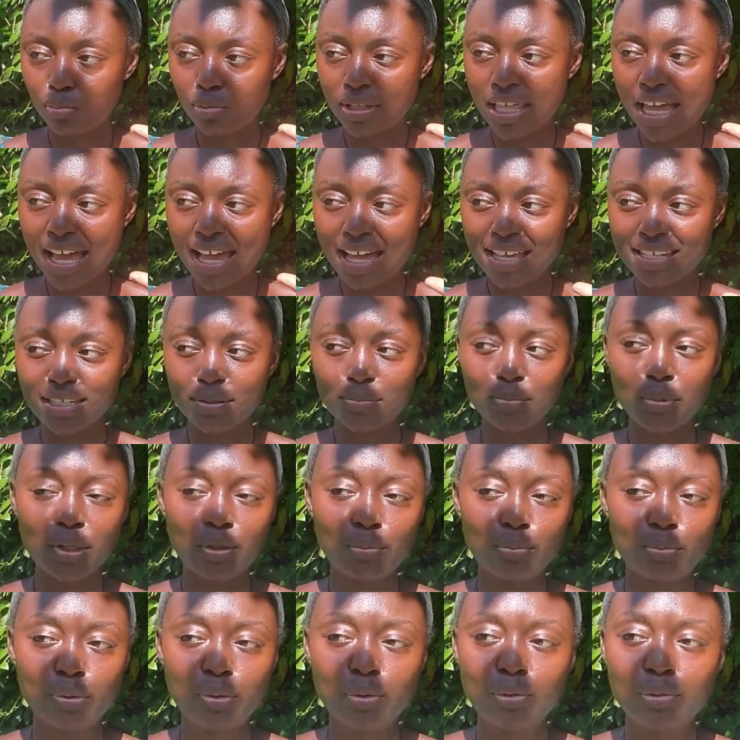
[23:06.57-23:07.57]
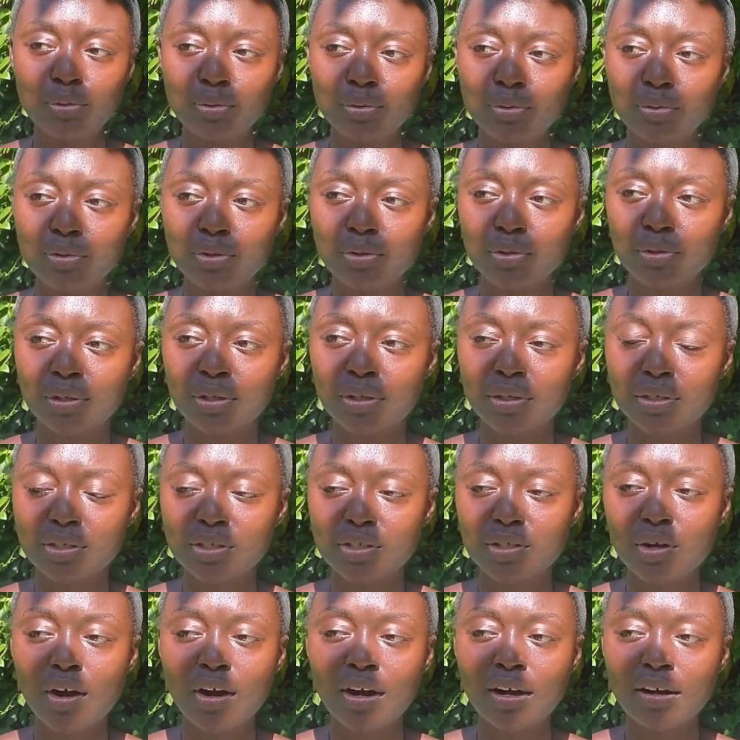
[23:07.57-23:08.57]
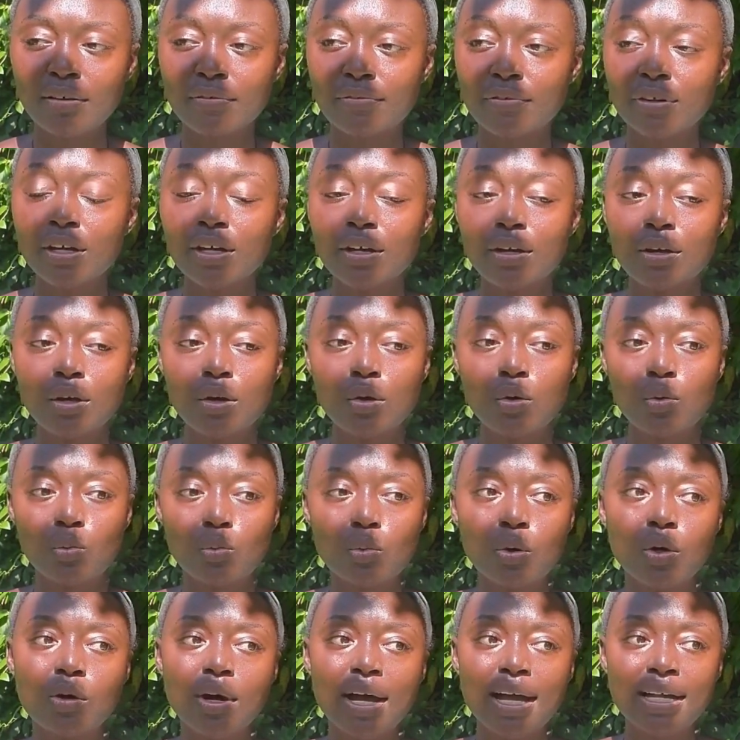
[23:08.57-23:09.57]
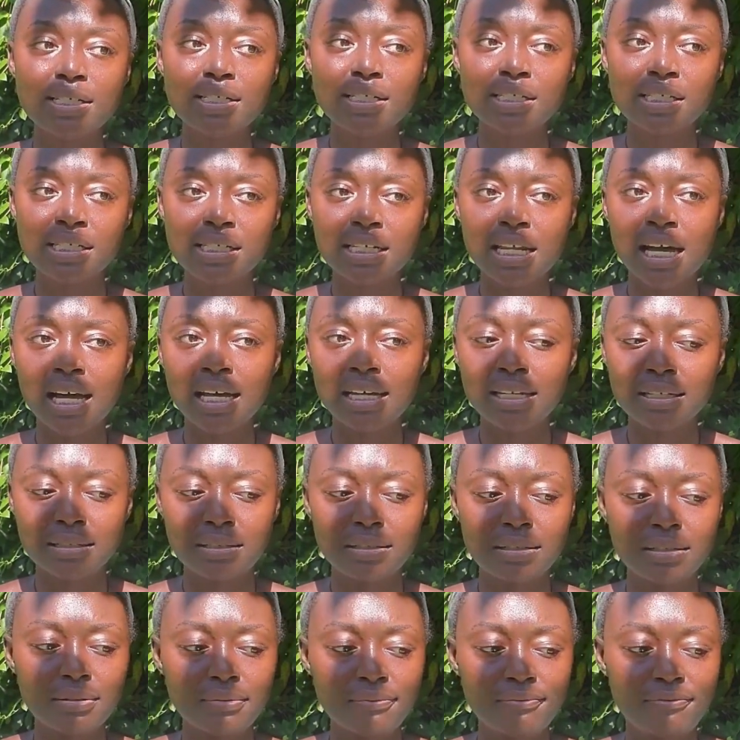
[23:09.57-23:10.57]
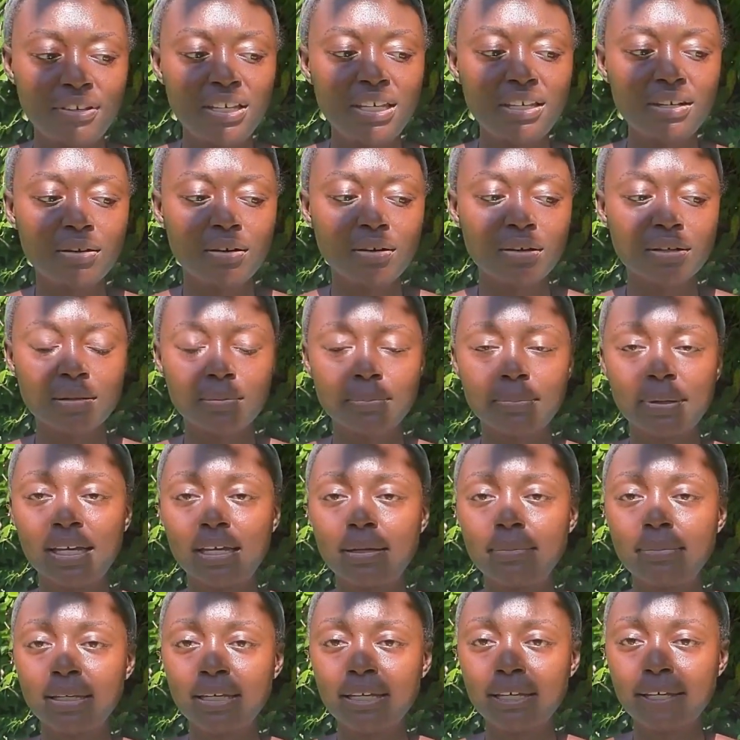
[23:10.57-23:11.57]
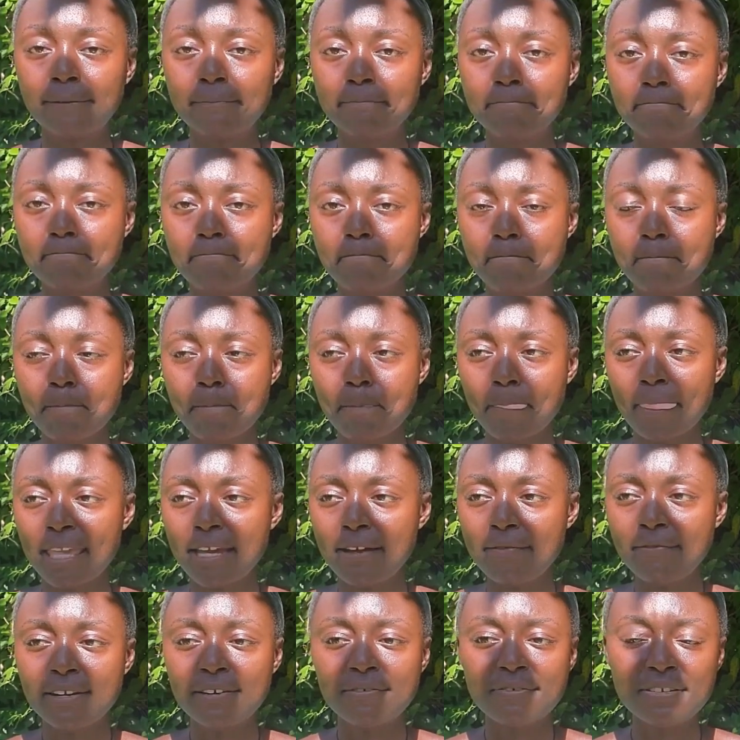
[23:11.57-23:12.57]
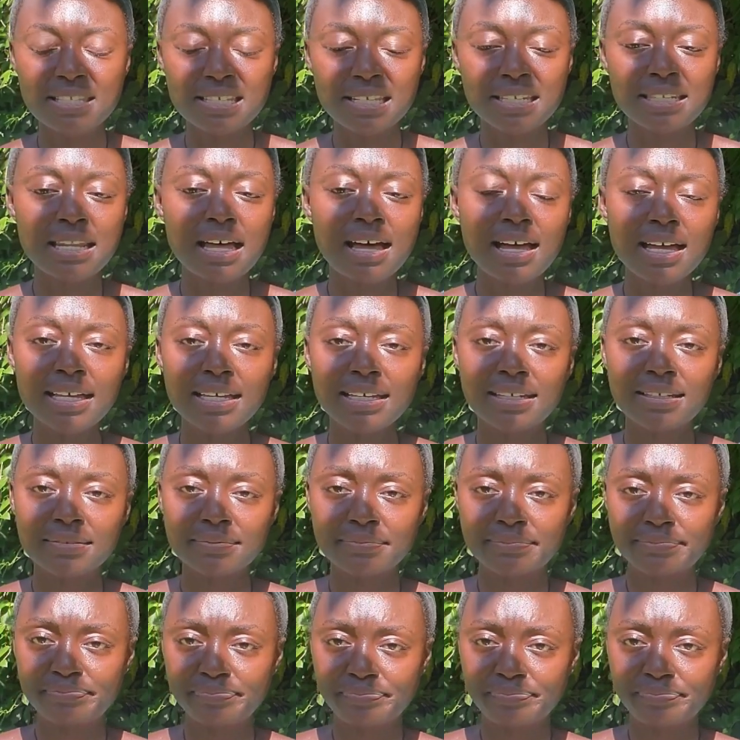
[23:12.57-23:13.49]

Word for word: that hasn't been abused or starved will actually not feed on a baby, even if it's a lion.